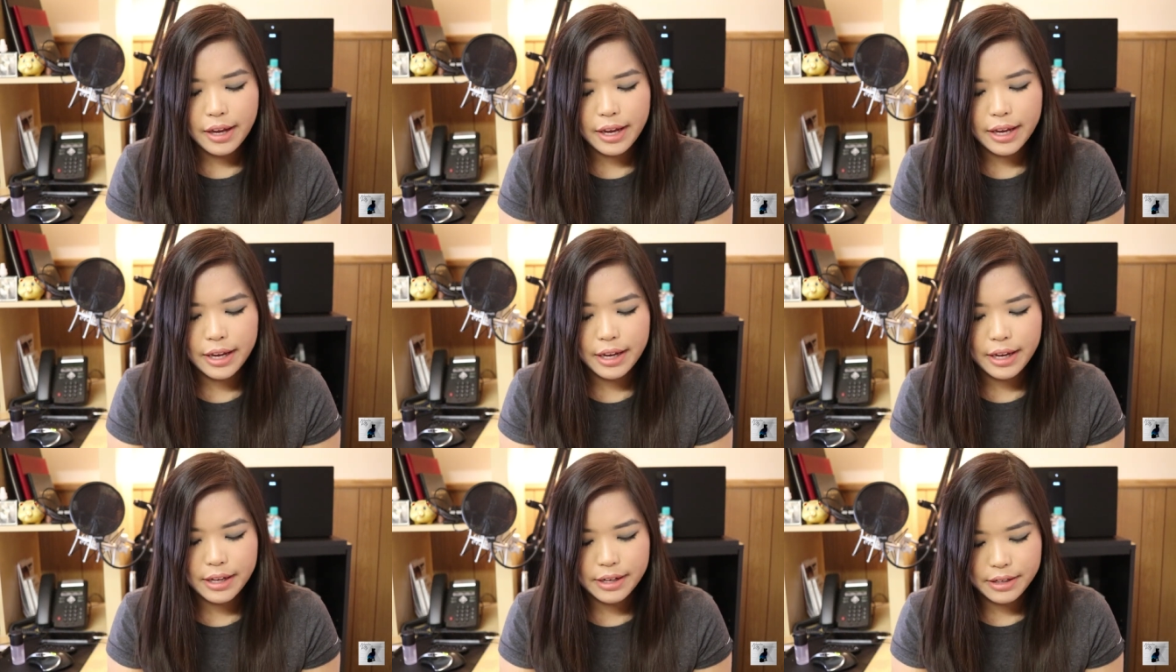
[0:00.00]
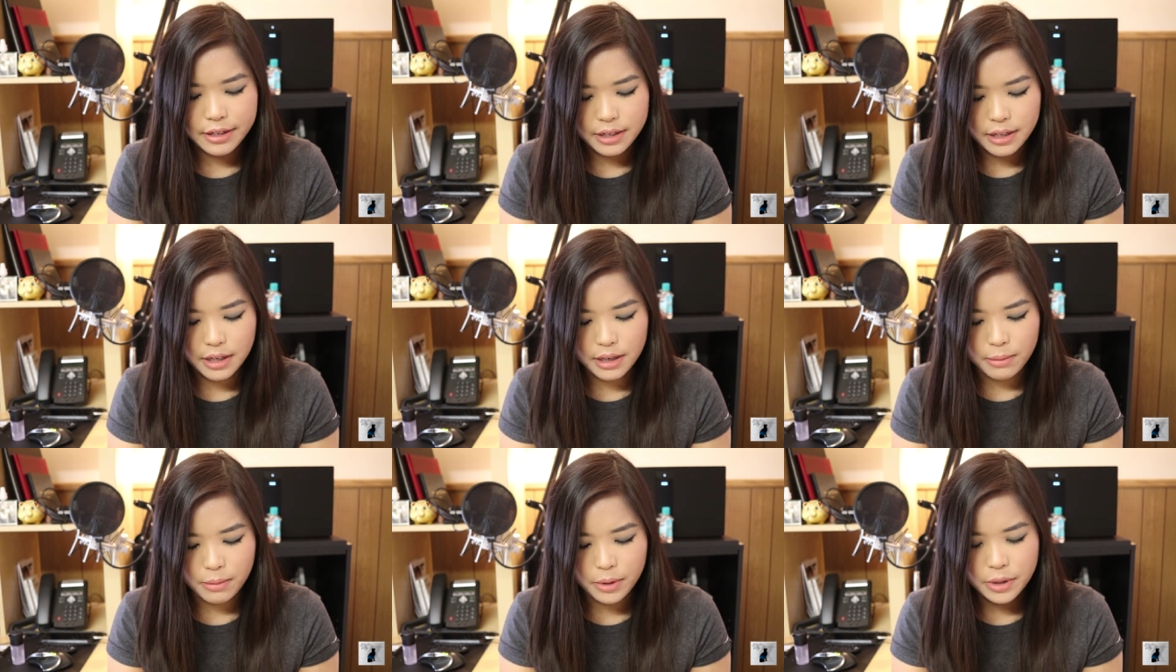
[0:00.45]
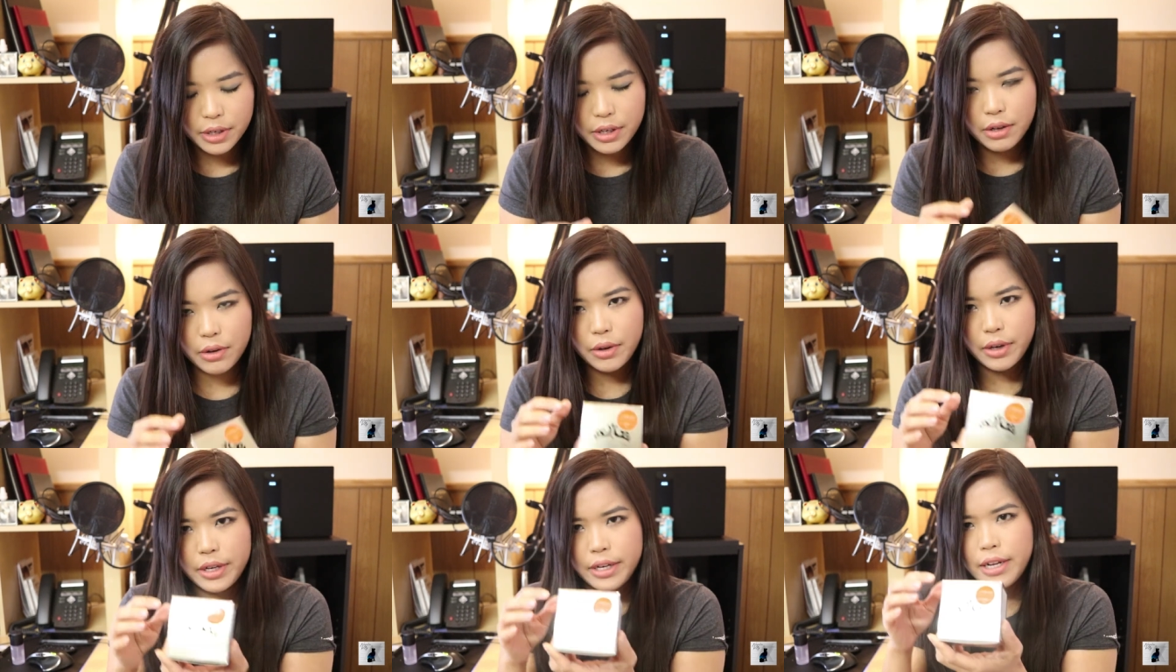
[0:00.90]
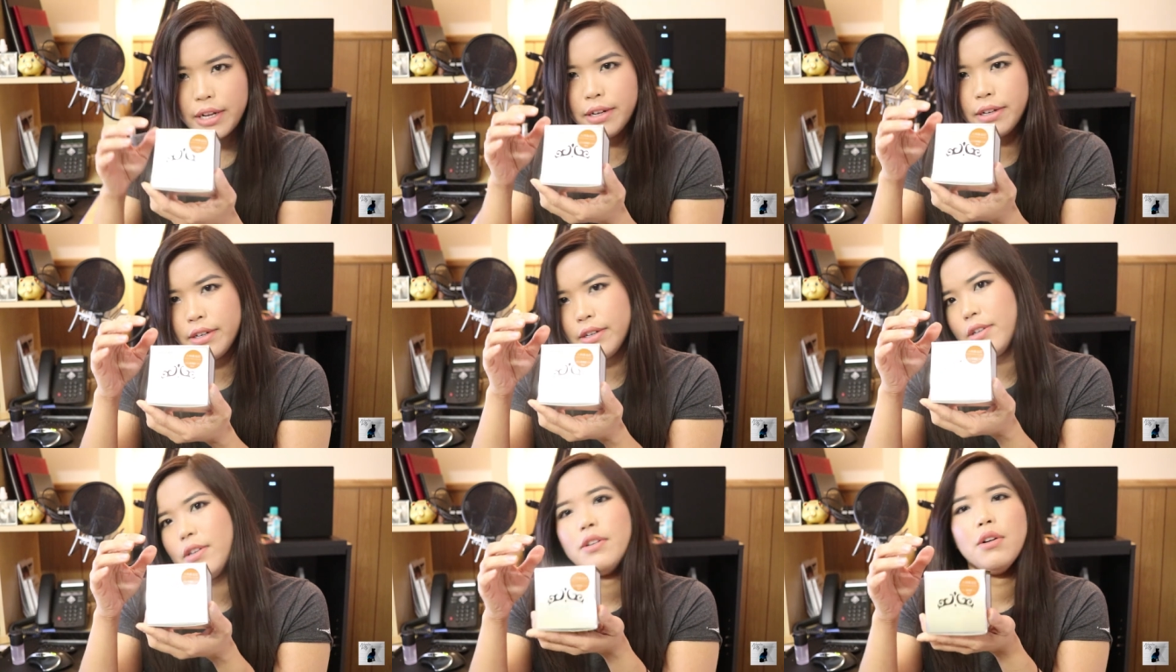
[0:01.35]
and um, we're gonna go ahead
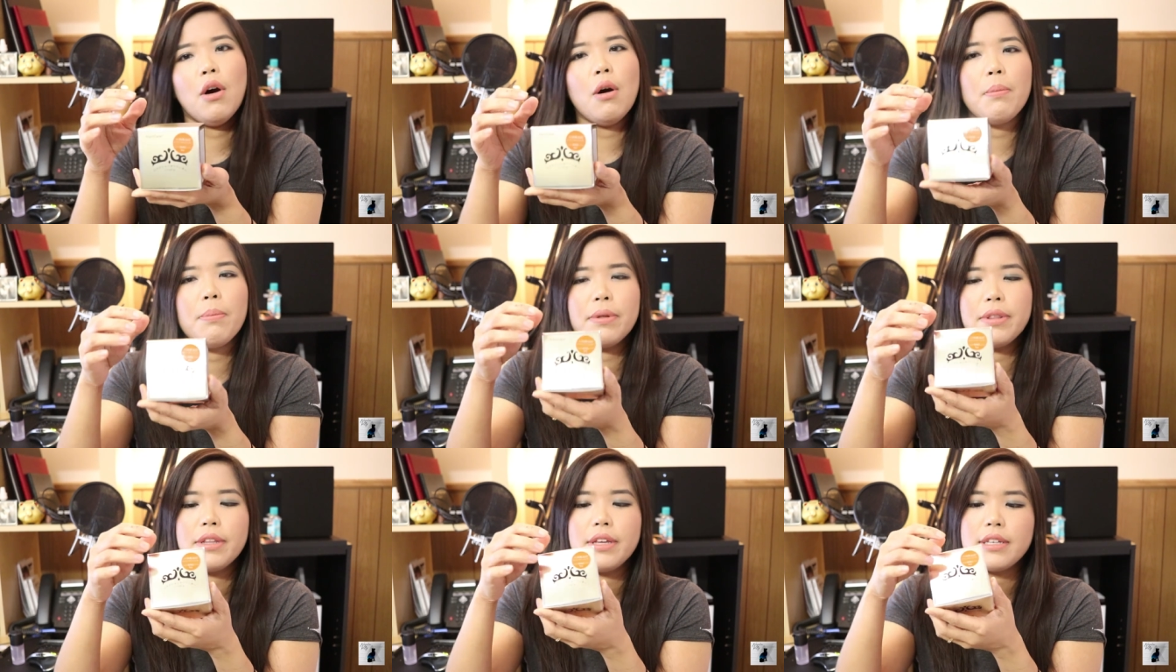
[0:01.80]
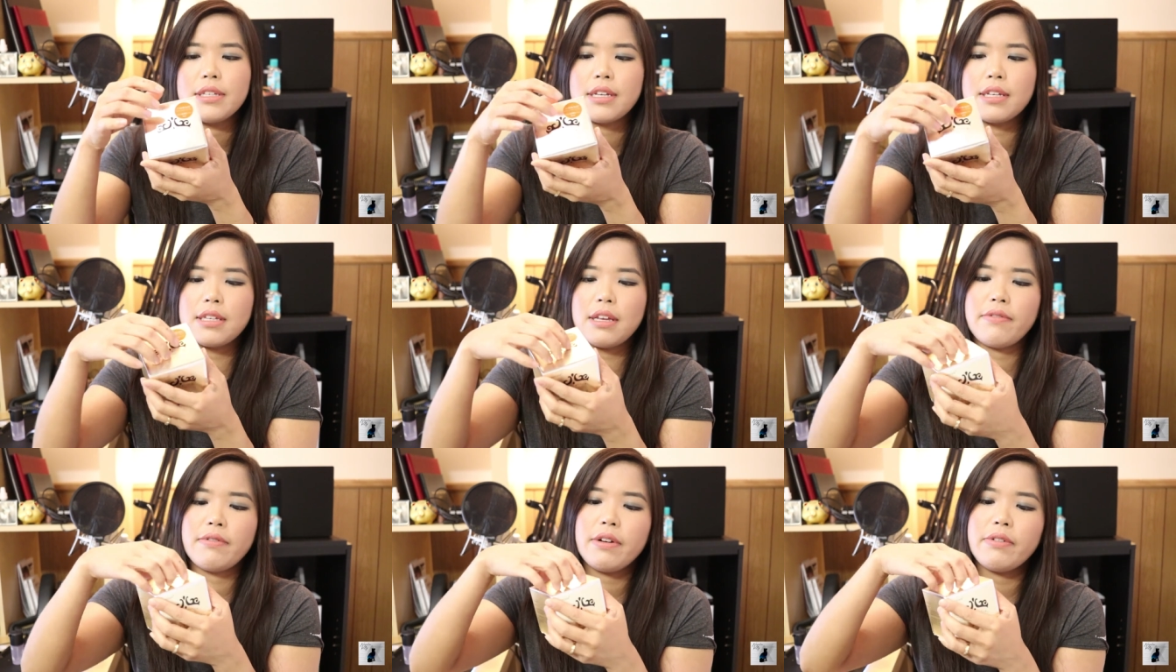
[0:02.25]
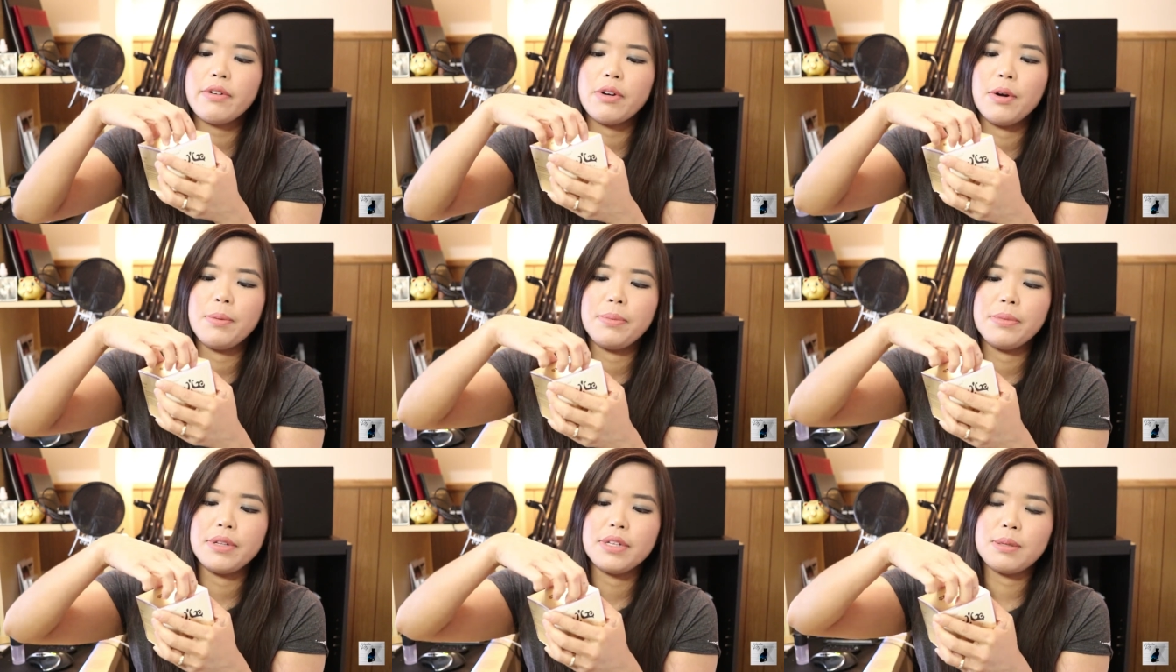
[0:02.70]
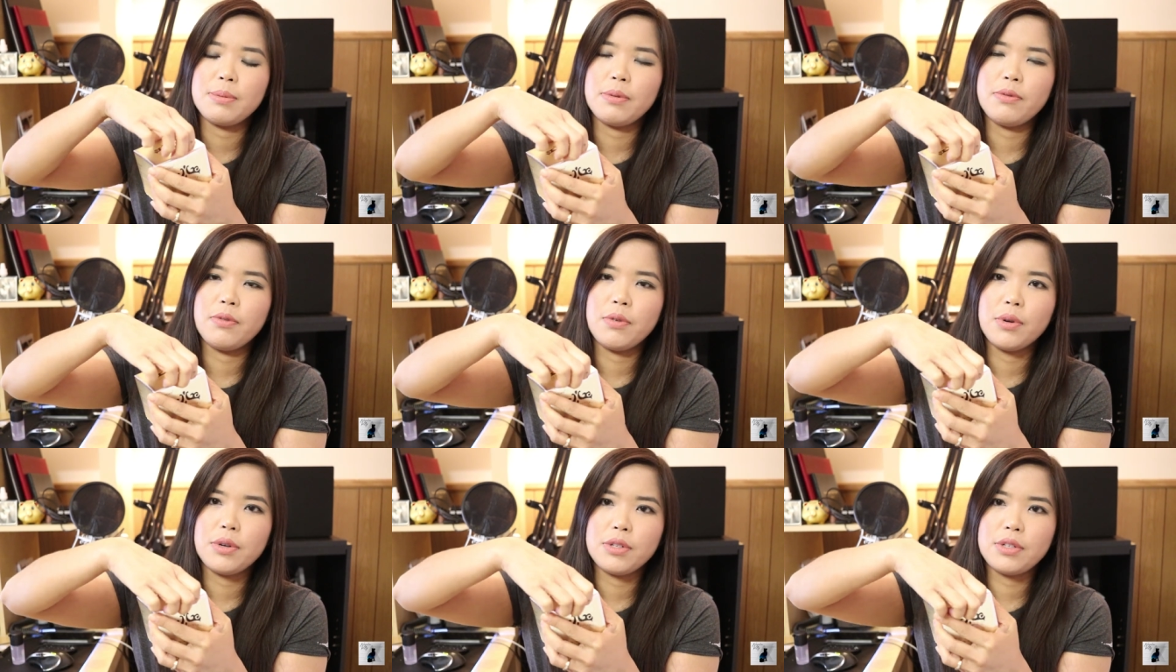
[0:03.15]
and open this because I've never opened this
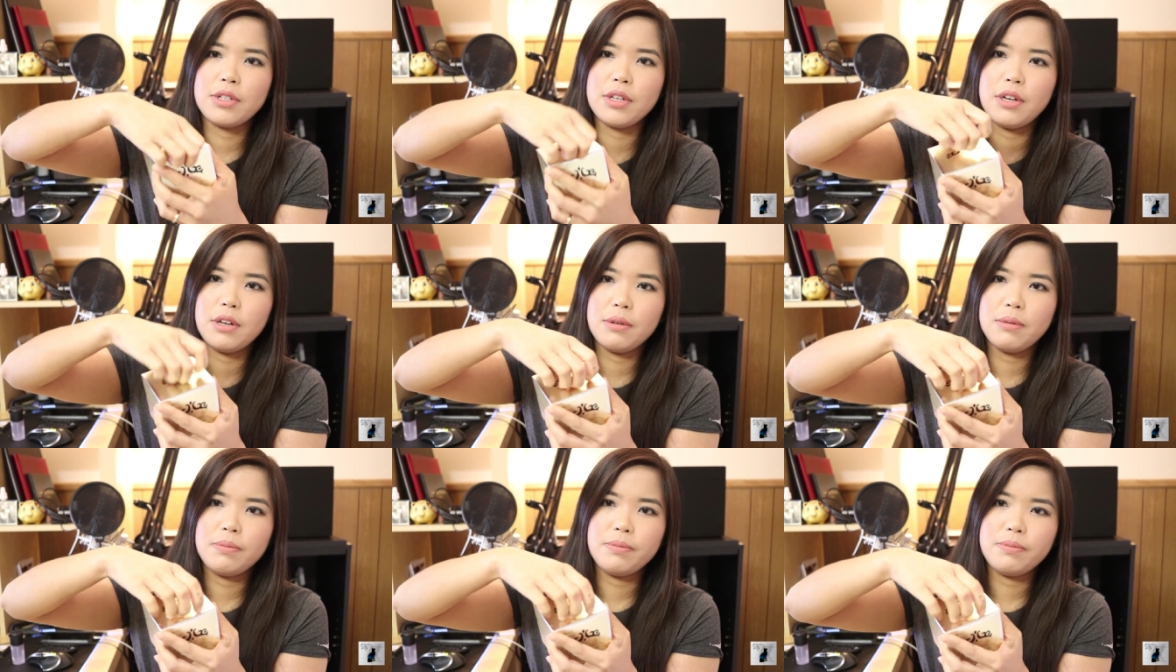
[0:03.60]
before so